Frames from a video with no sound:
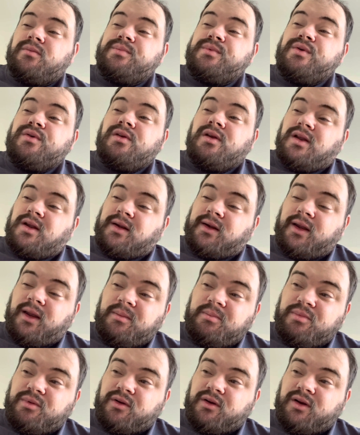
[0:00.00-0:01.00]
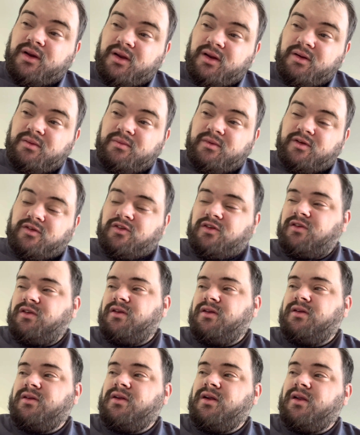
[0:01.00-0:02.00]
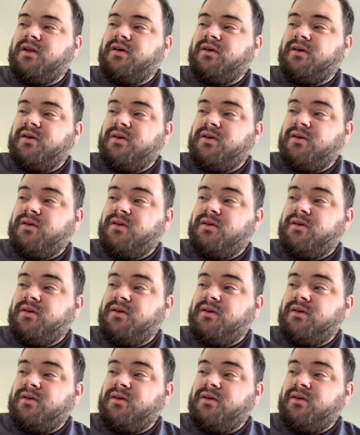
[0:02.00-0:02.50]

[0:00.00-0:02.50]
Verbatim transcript: Boone Mike Breed, which is another